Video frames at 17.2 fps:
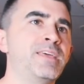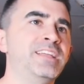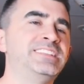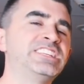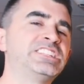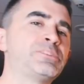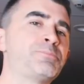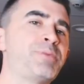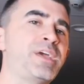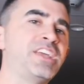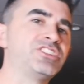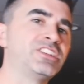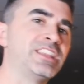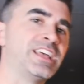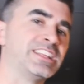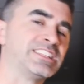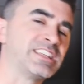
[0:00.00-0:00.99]

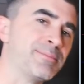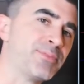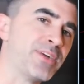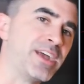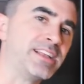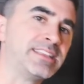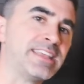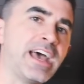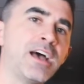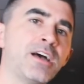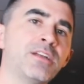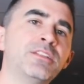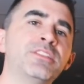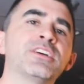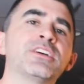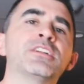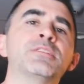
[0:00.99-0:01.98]
anticipation that it's going to break
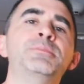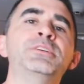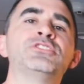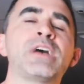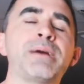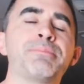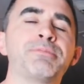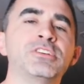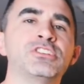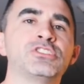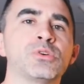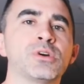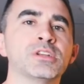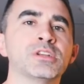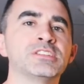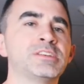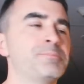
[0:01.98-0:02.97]
down, they're going to be trapping
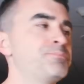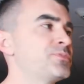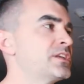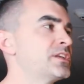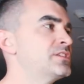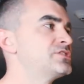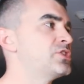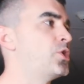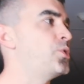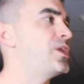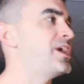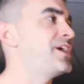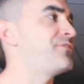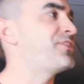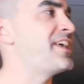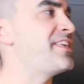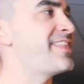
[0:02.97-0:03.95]
shorts. So
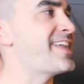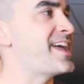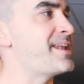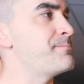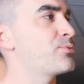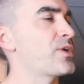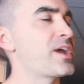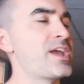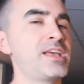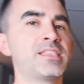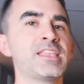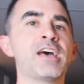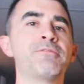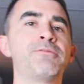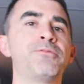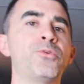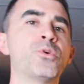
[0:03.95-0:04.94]
if they then break
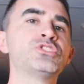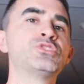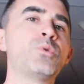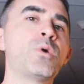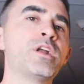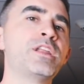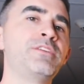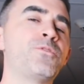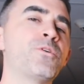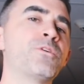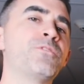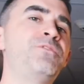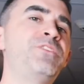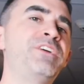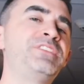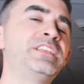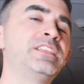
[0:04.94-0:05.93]
that 420,
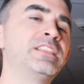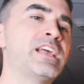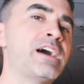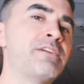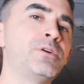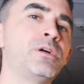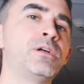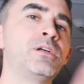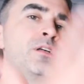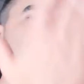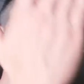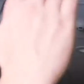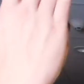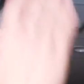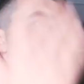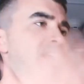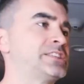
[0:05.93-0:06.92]
450 level,
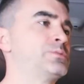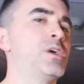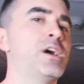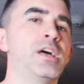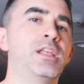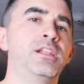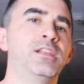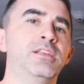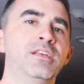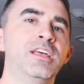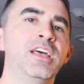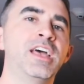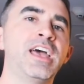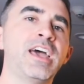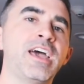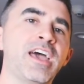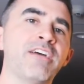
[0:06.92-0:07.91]
guess what?
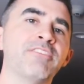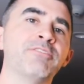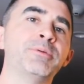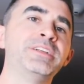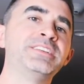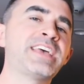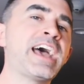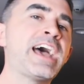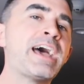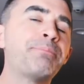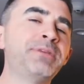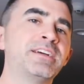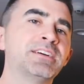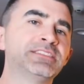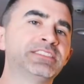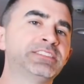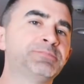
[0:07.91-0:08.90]
Everybody's
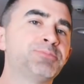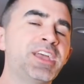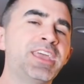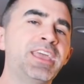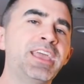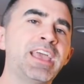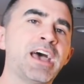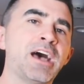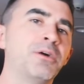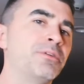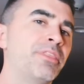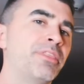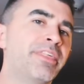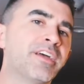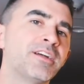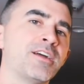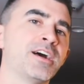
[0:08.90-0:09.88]
happy because it's breaking
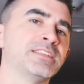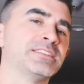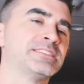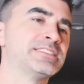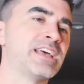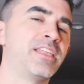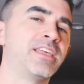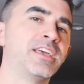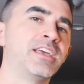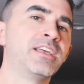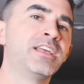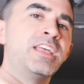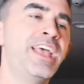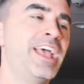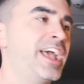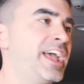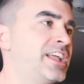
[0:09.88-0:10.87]
out. They're not
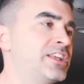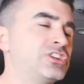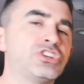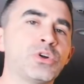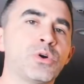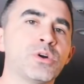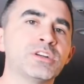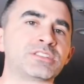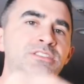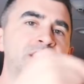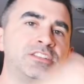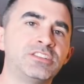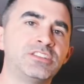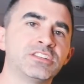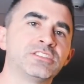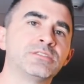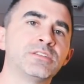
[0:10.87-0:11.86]
selling, and shorts
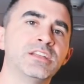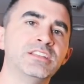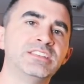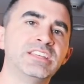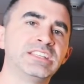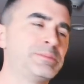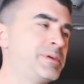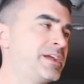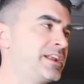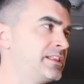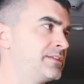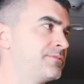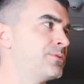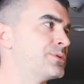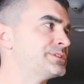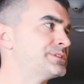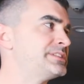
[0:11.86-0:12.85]
that just anticipated
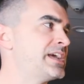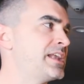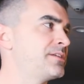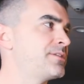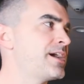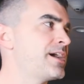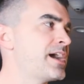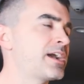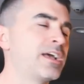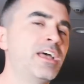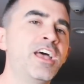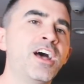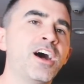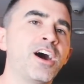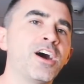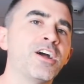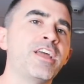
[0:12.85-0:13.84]
the 410 crack
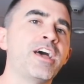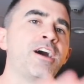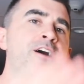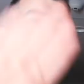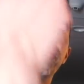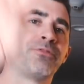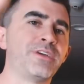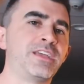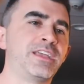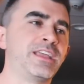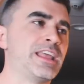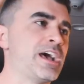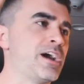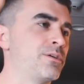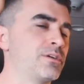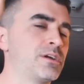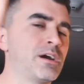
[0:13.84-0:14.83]
are now freaking
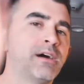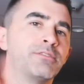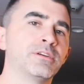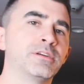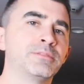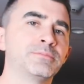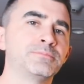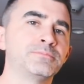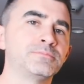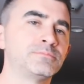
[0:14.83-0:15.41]
out covering.